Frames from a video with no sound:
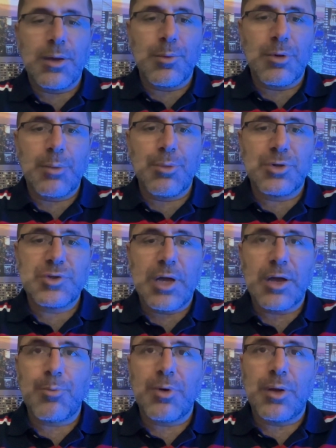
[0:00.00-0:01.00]
that I'm going to
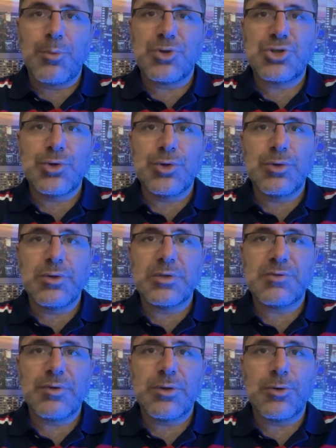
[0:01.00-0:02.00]
talk about, I'm going to show you in
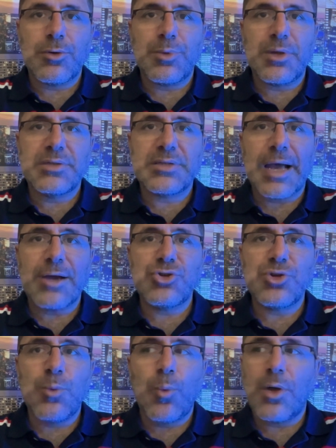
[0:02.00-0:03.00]
this video, is
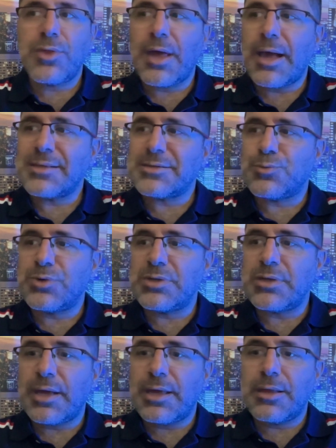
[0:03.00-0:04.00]
actually one that has
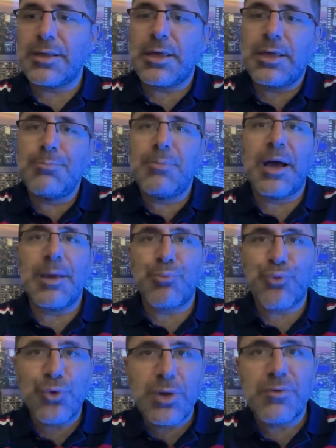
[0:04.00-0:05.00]
in my
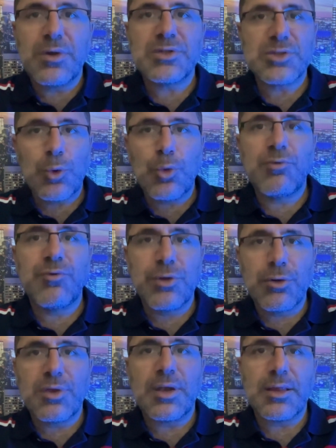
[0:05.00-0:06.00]
previous old
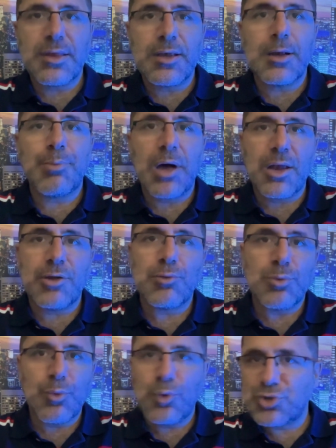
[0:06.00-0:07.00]
video that I did about
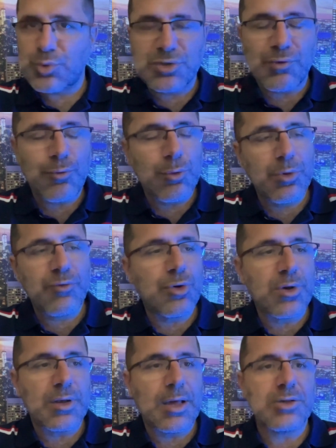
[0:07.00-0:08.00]
it, which was a full review
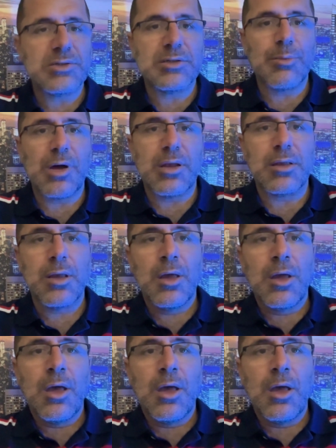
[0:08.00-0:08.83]
and analysis about it.